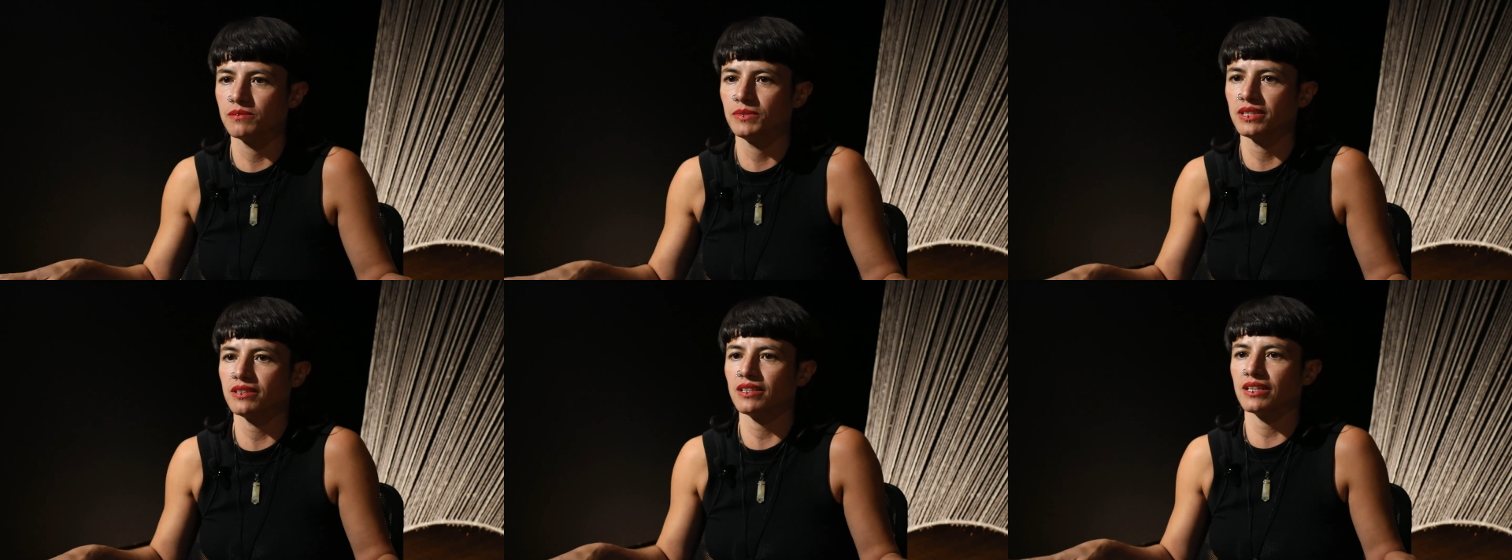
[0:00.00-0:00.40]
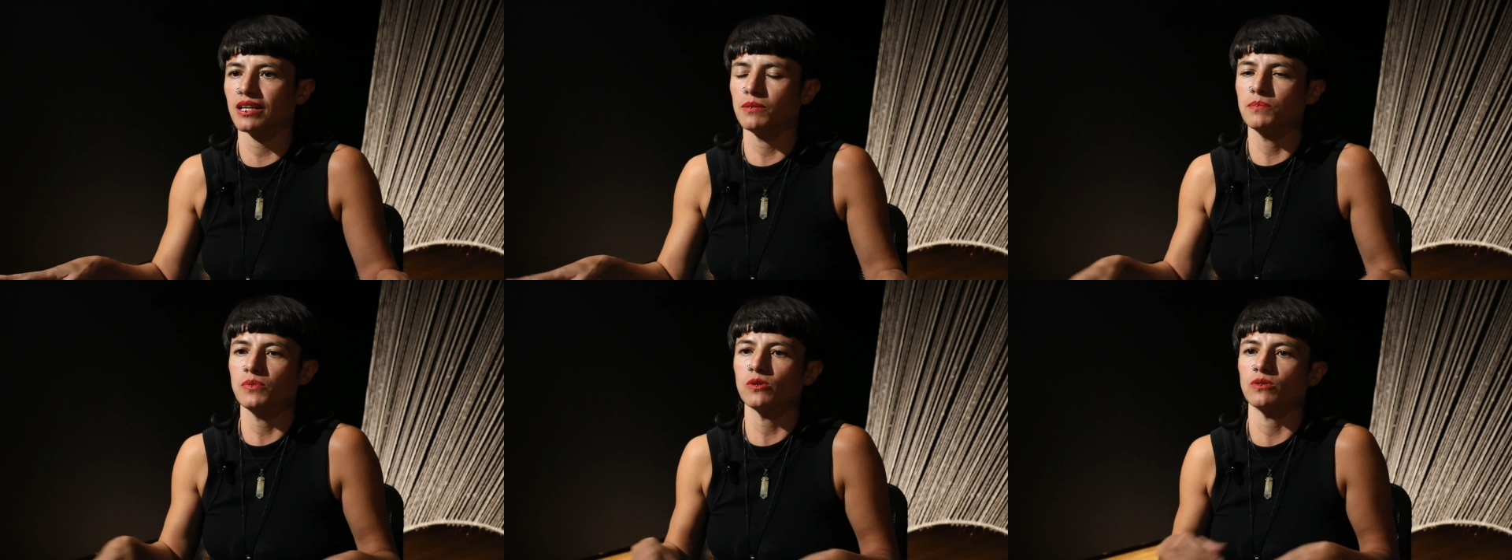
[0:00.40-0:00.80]
you
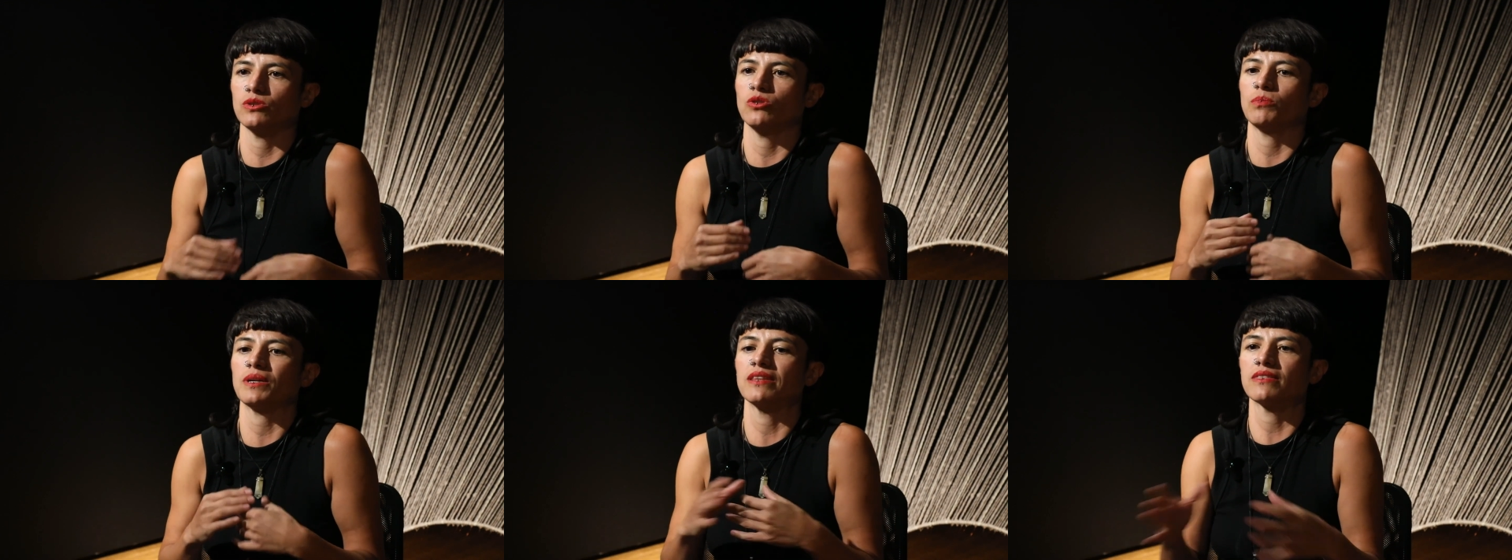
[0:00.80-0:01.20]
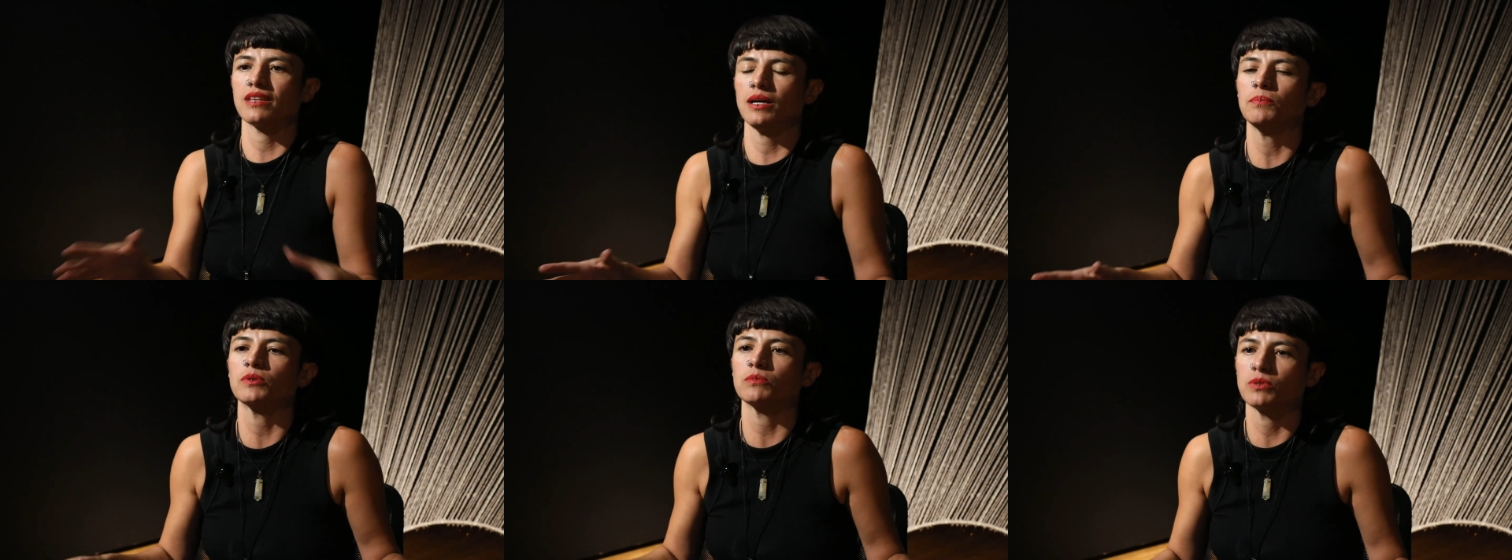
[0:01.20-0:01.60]
start opening up
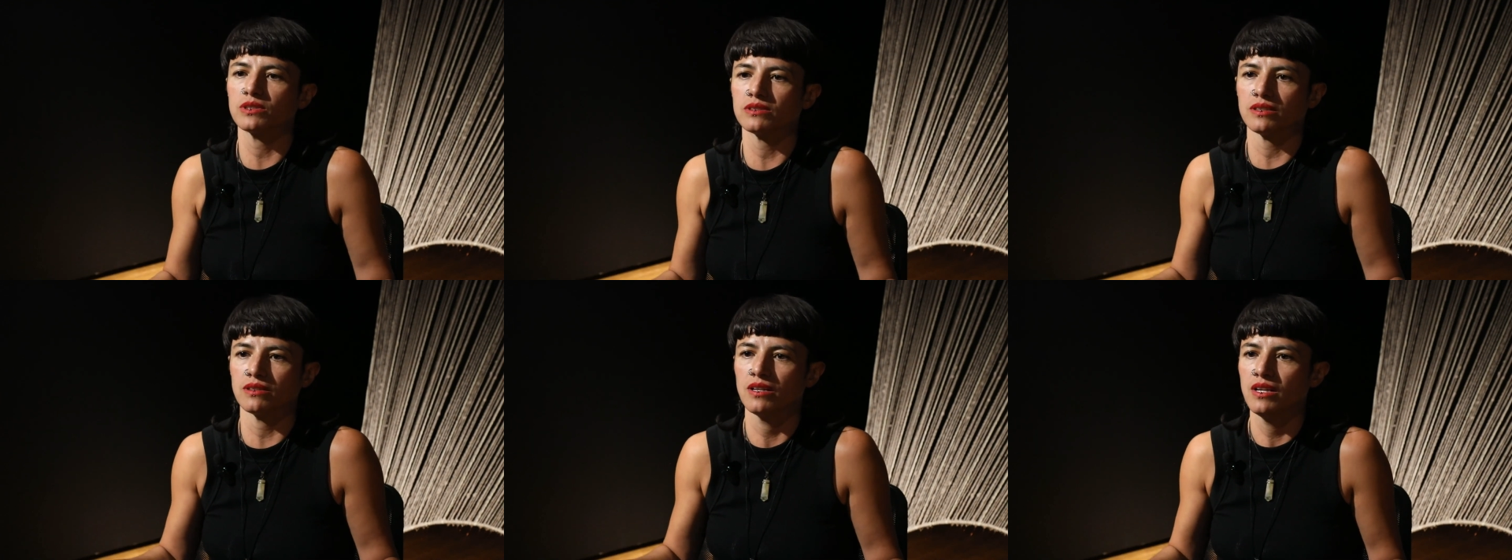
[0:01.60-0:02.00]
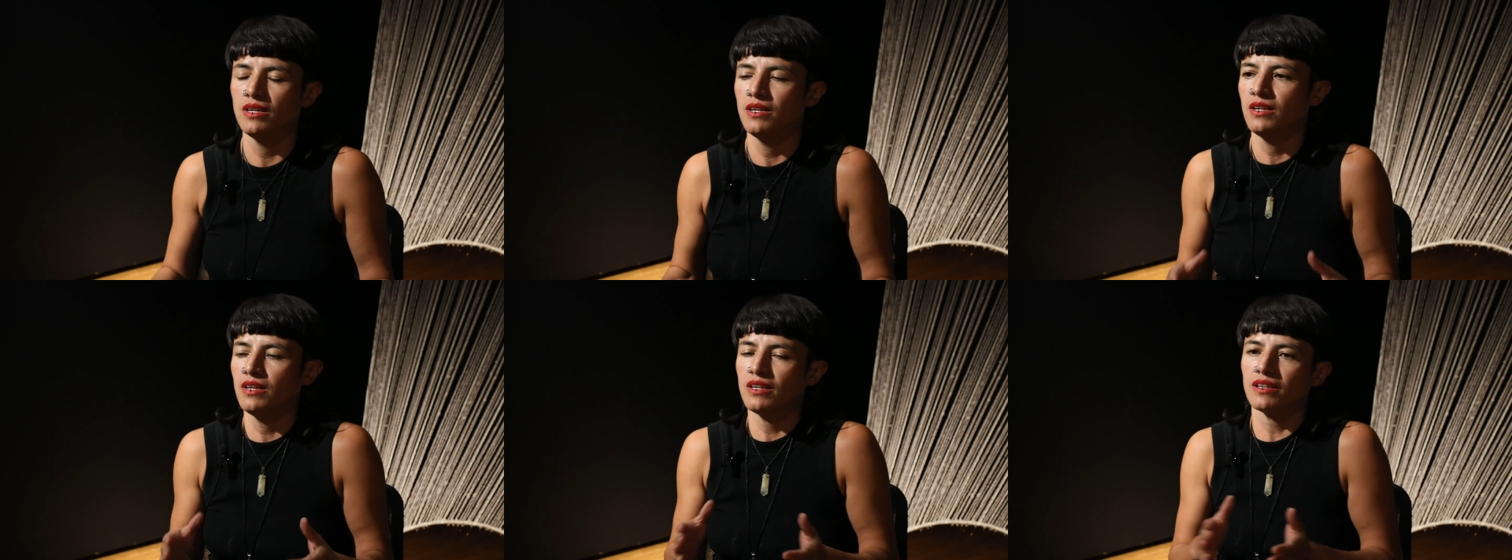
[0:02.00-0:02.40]

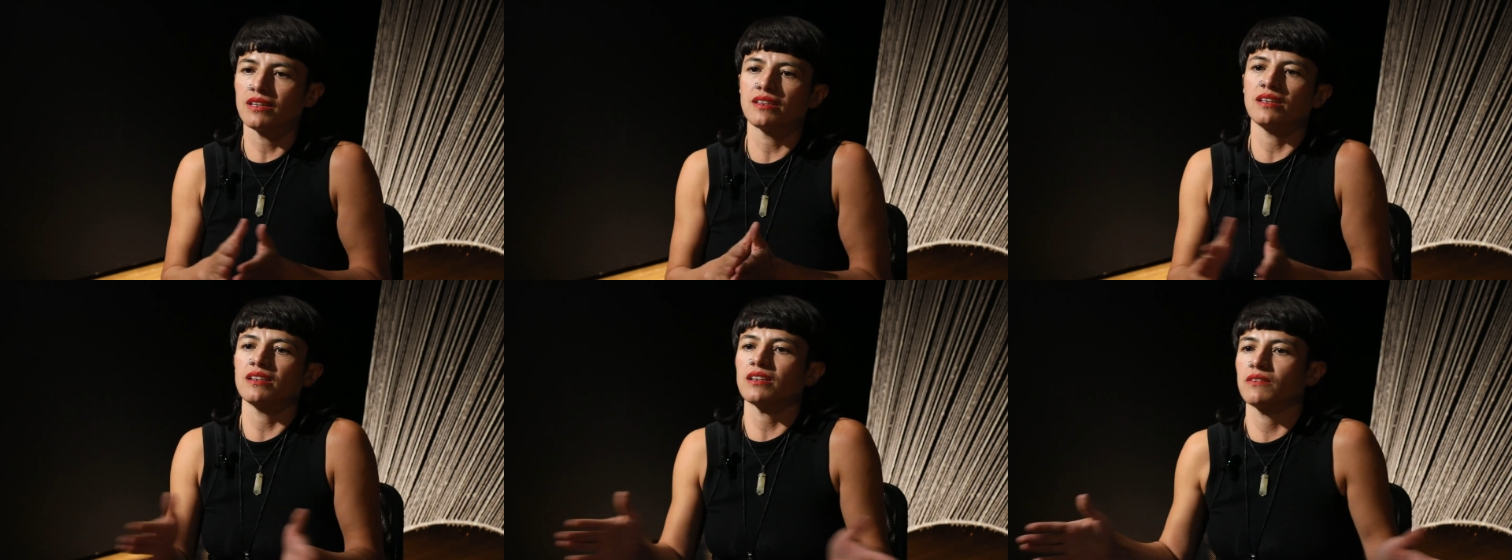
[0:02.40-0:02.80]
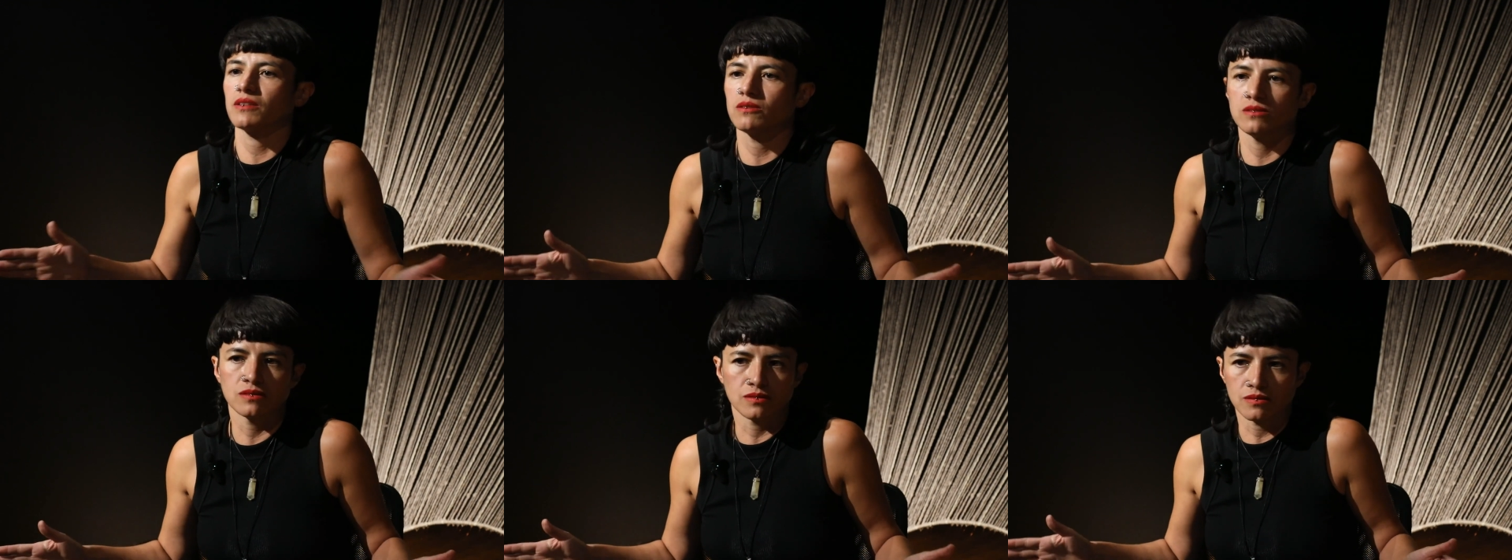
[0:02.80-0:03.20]
the field
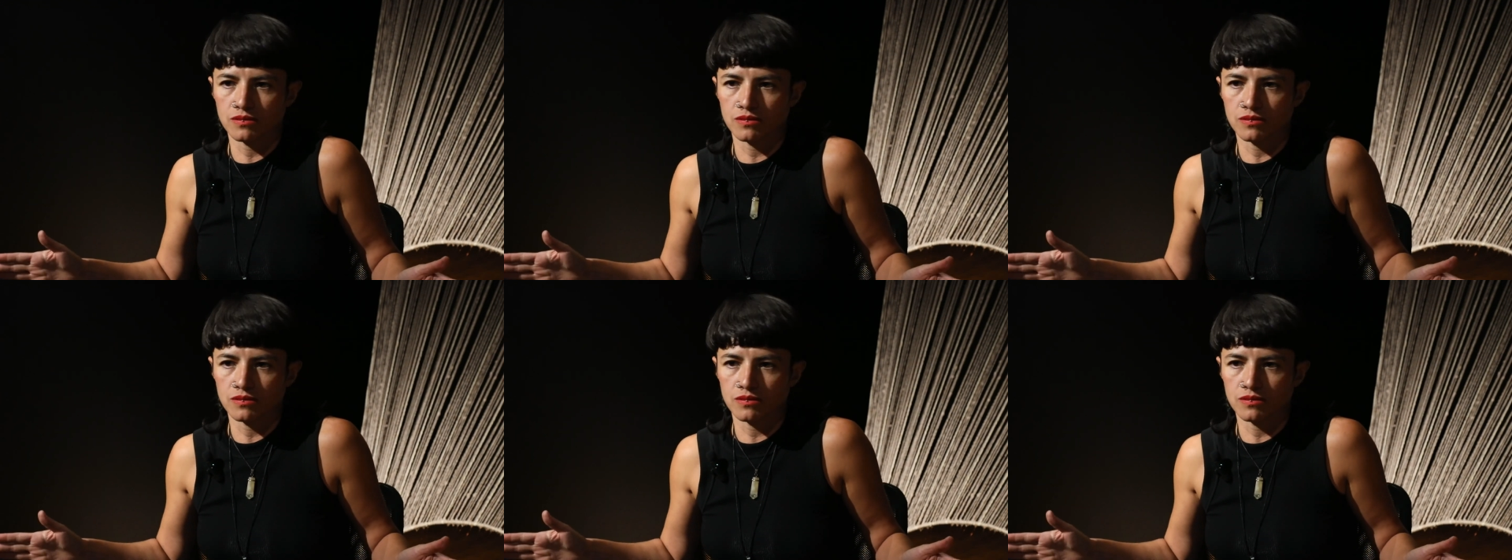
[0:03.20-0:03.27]
when